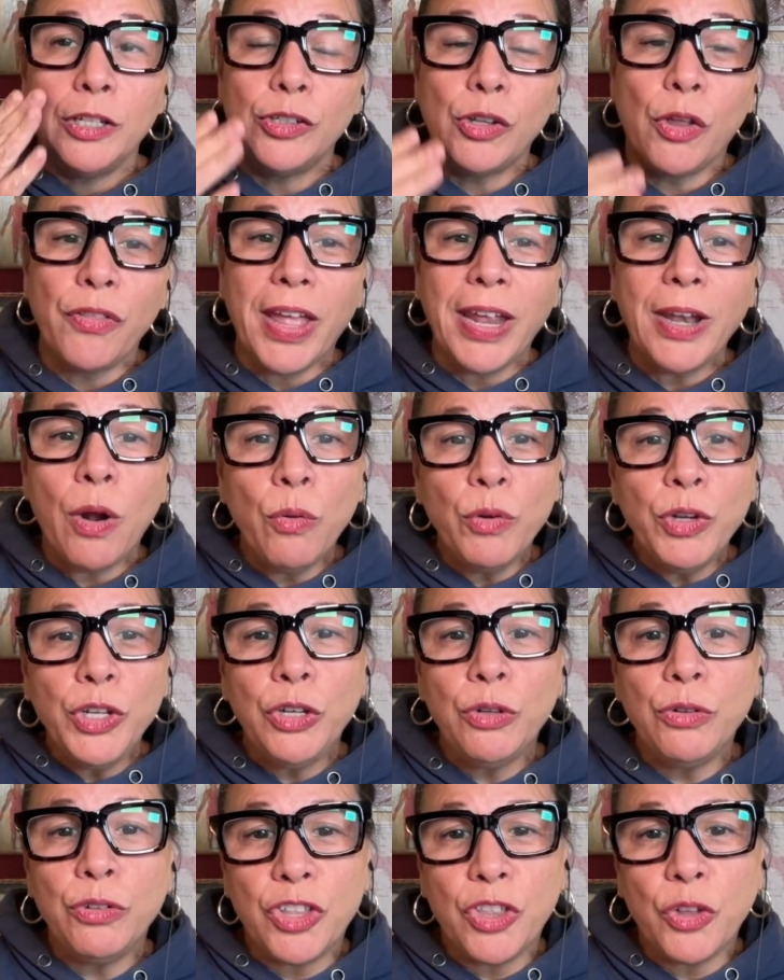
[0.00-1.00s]
So they don't
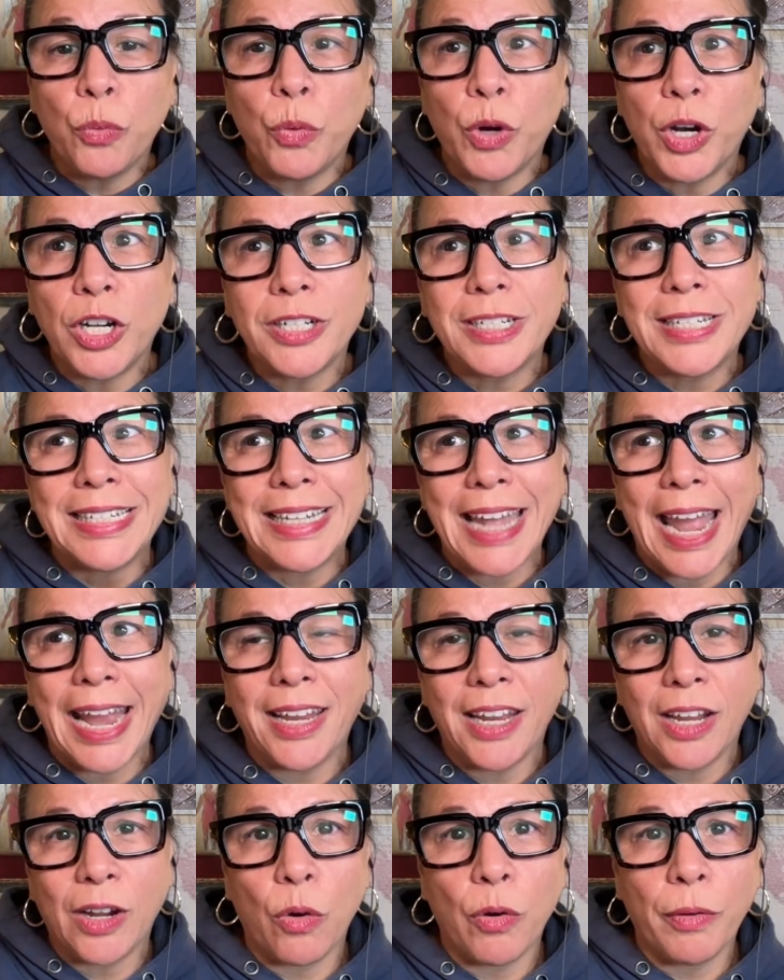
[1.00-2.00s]
use the word
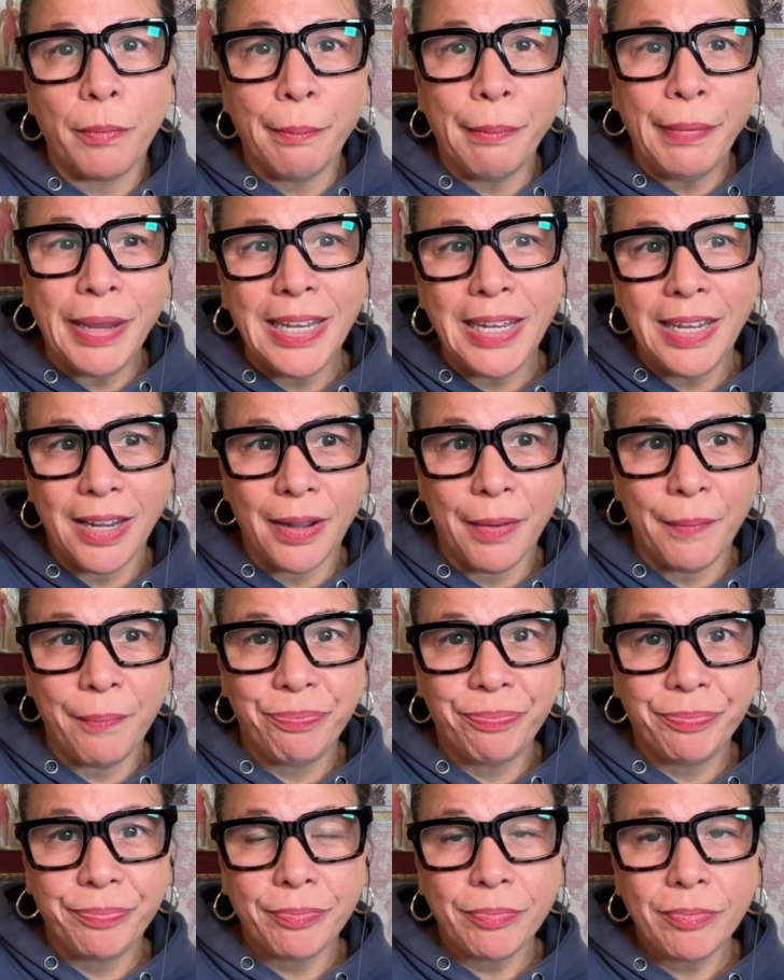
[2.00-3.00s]
psychic or
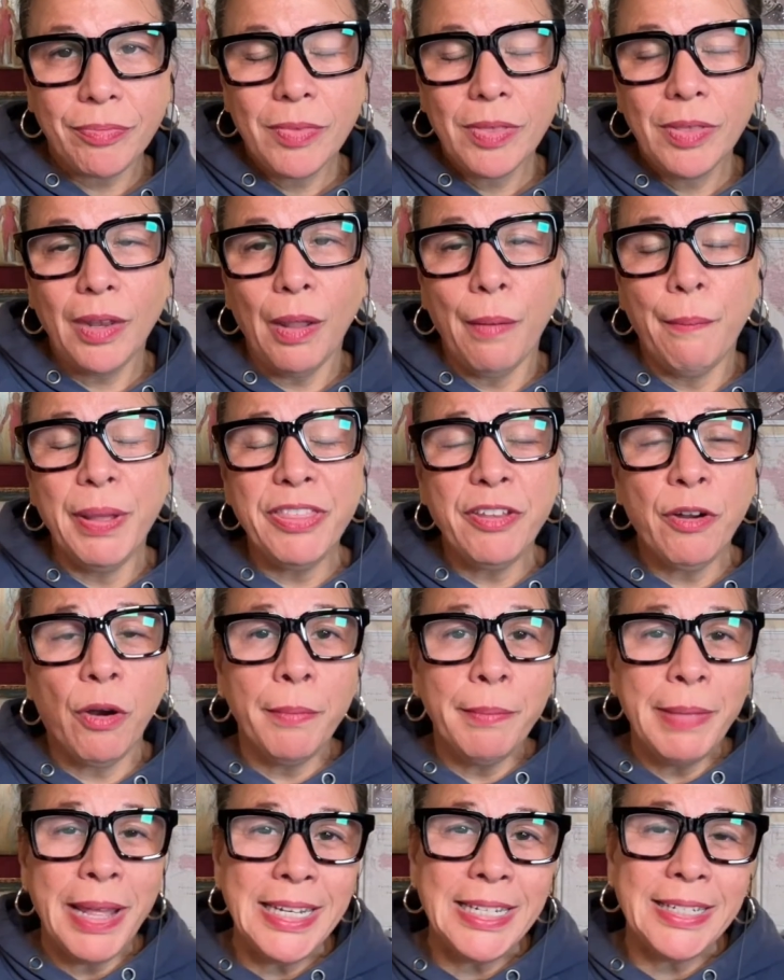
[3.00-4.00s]
medium, but there
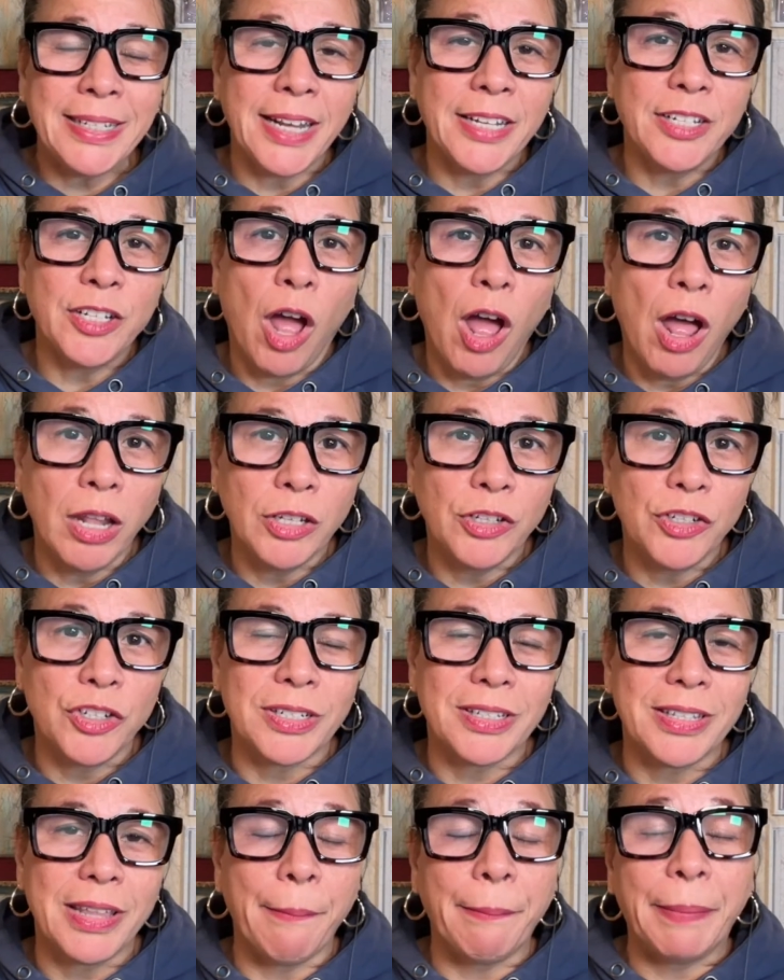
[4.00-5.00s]
are many
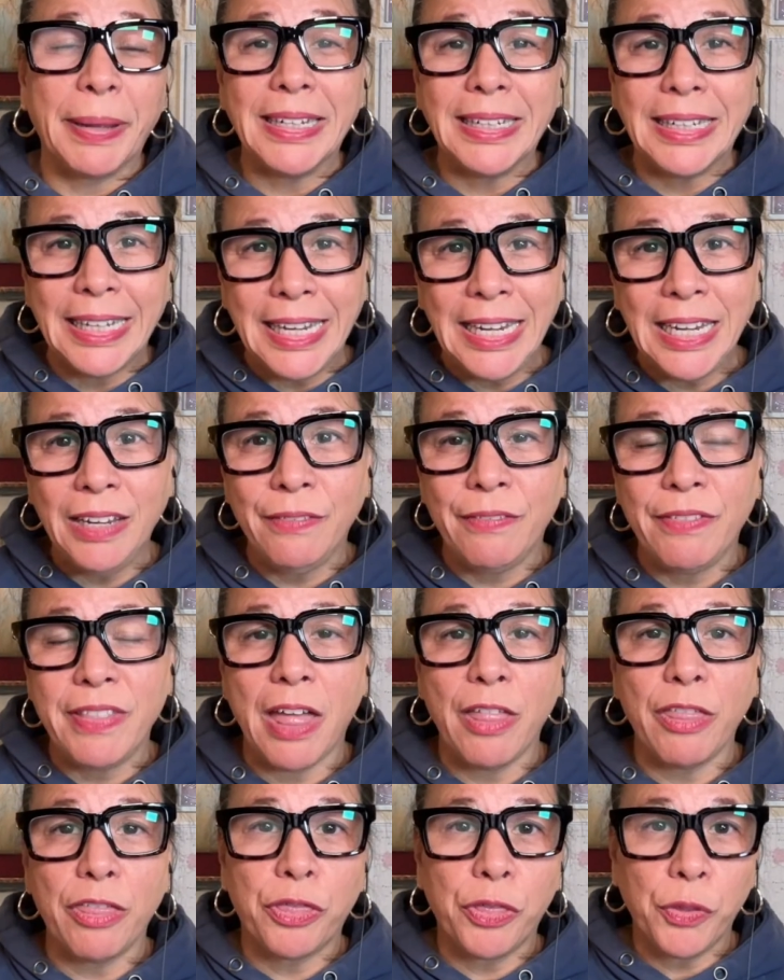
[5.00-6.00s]
Scientologists that believe
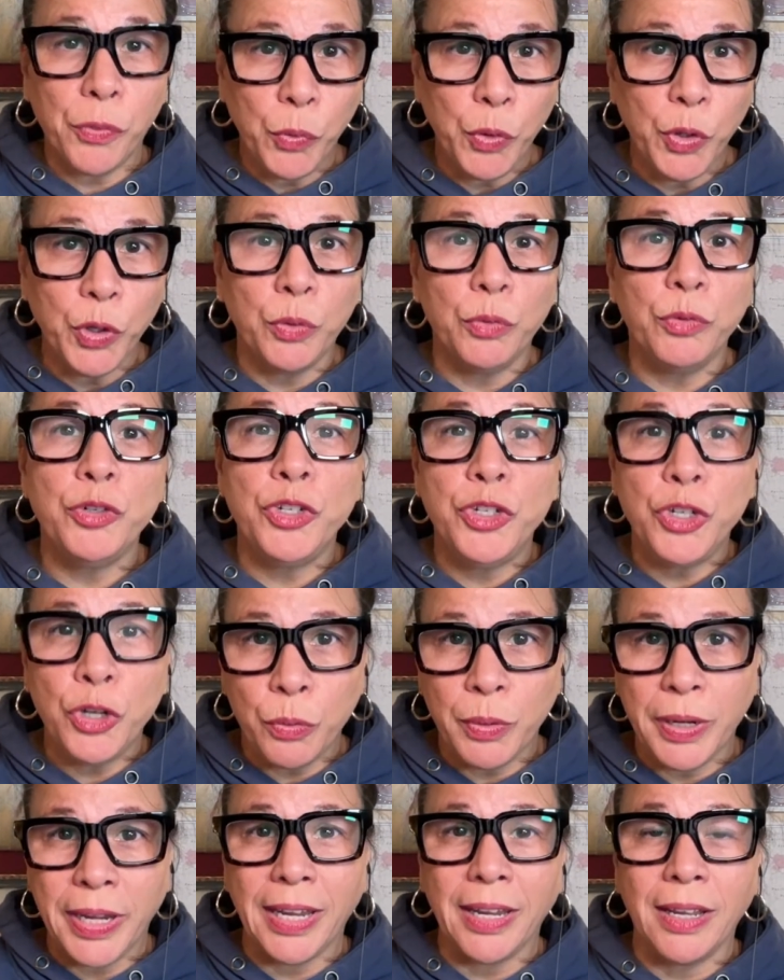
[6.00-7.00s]
that through
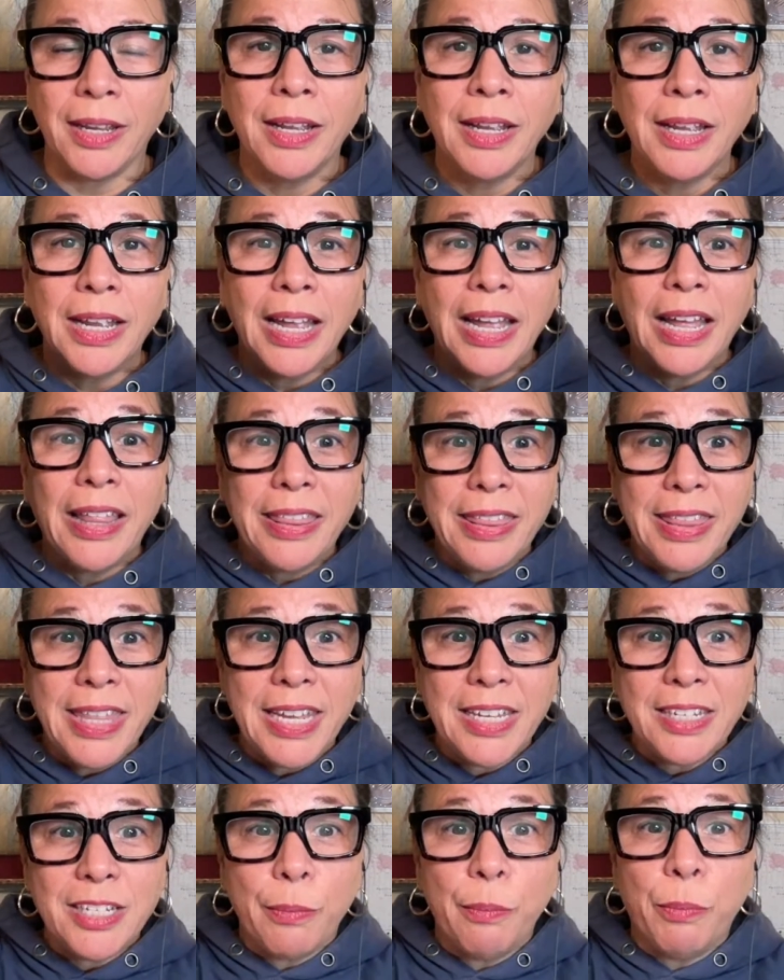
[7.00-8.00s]
doing
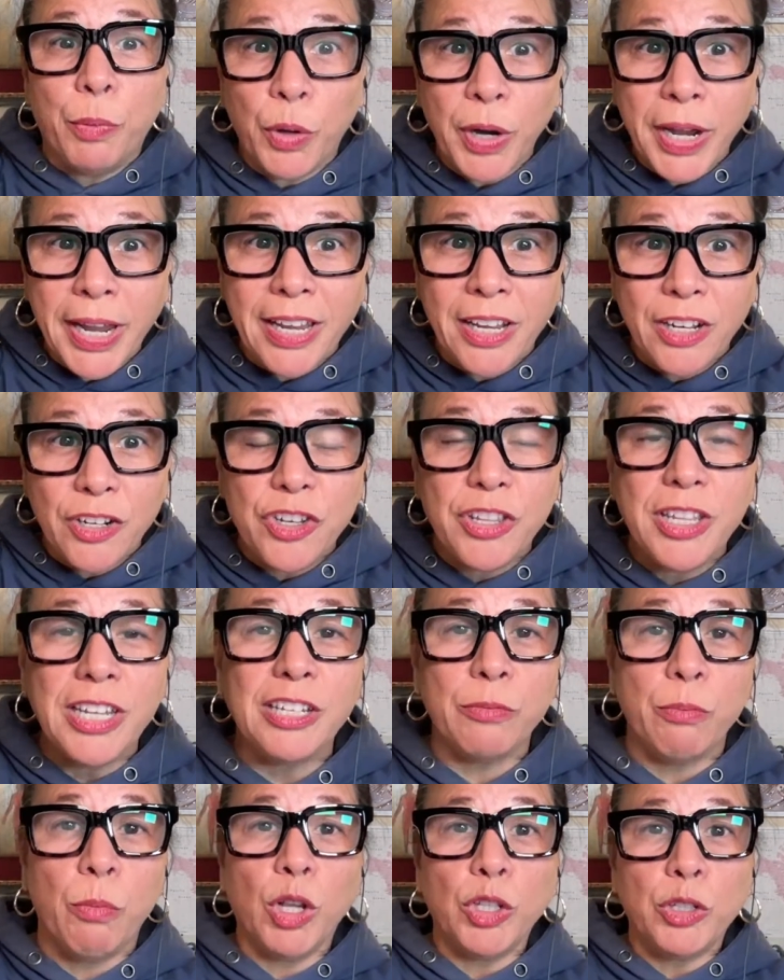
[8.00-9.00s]
this bridge,
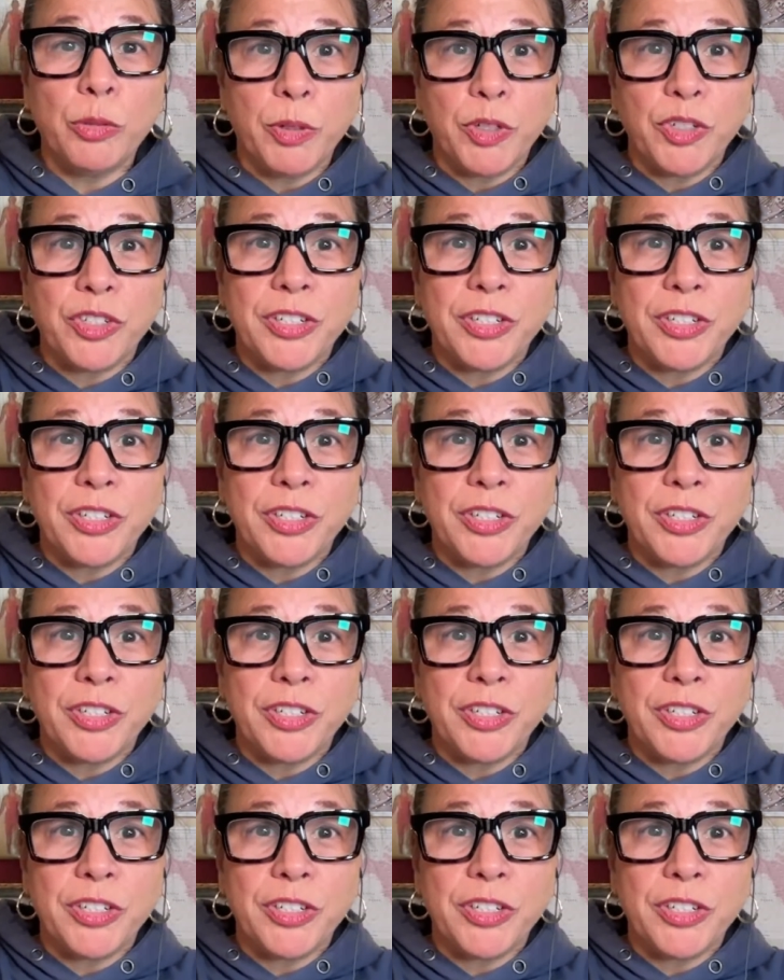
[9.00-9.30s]
these multiple